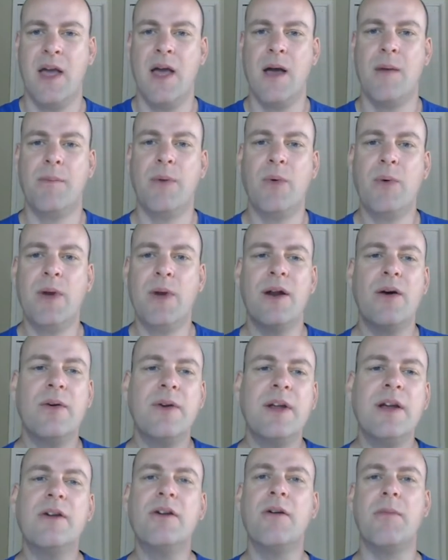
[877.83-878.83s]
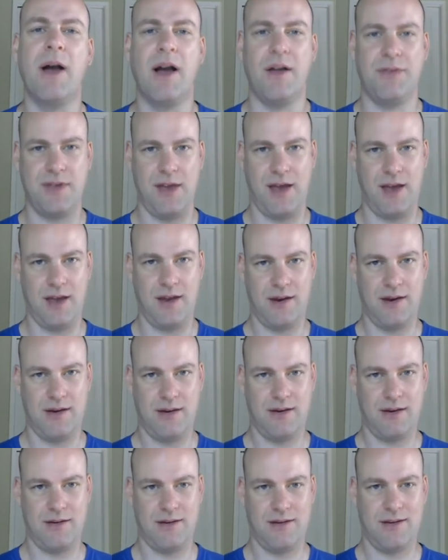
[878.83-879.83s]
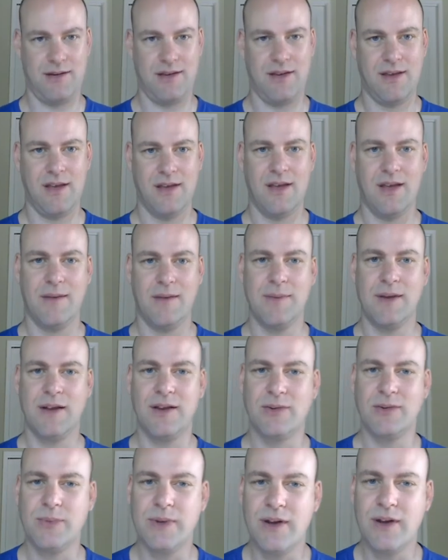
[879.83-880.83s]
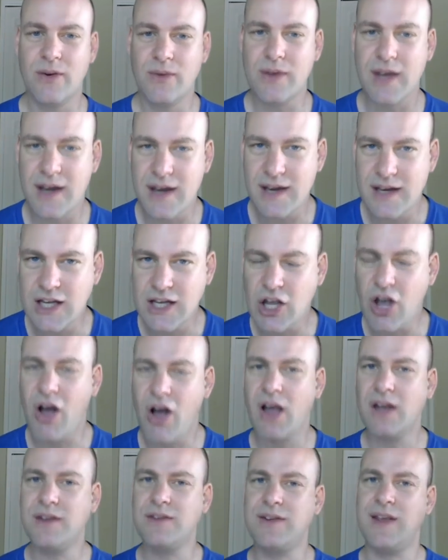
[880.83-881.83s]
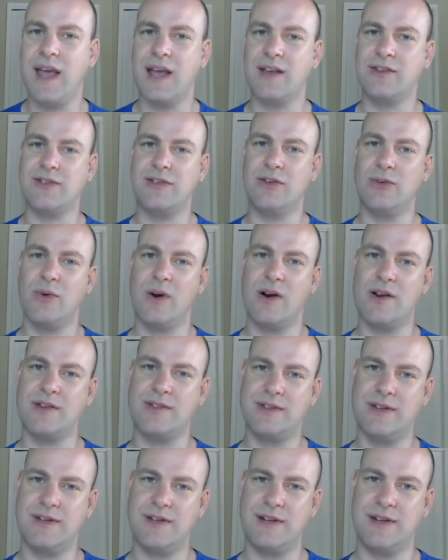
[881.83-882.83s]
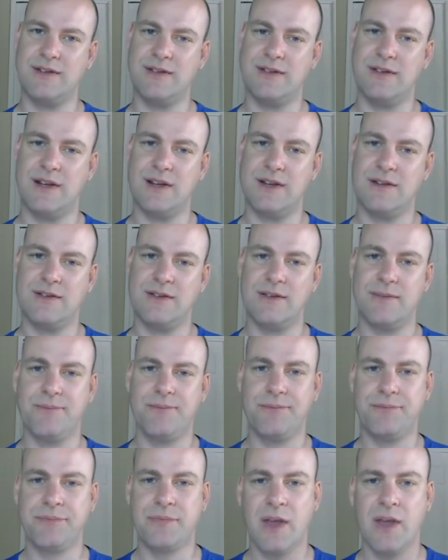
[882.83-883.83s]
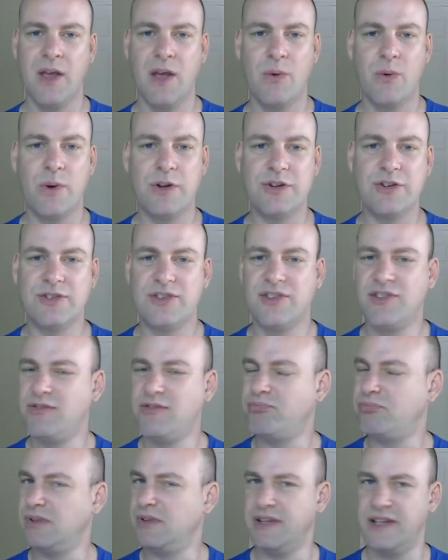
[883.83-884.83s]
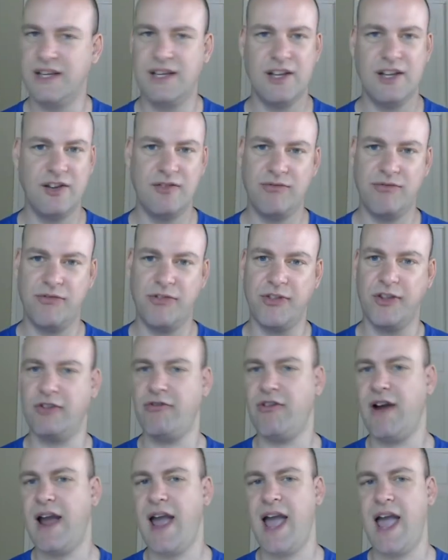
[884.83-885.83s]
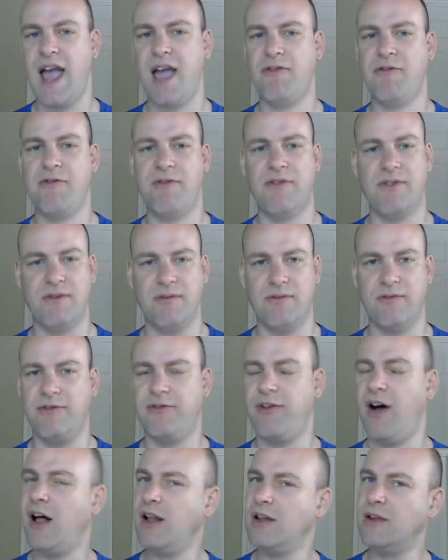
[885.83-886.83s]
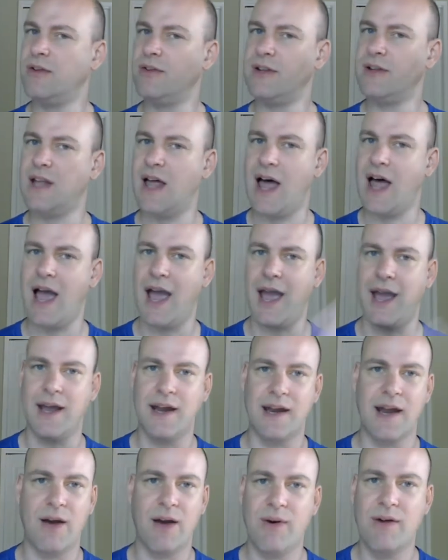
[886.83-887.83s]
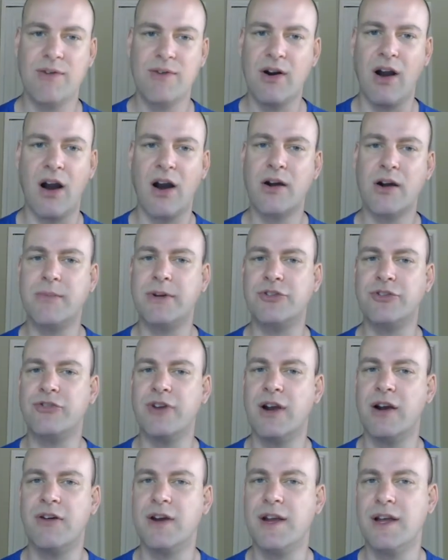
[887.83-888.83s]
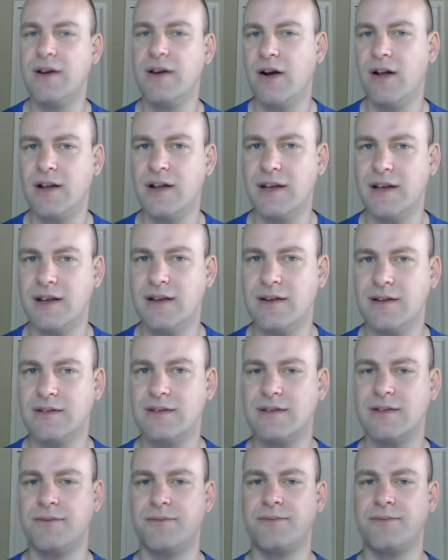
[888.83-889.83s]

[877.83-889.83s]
But we don't hear about that, because we don't get any context to our statistics. We just believe the graph and follow the line, however arbitrary it all is.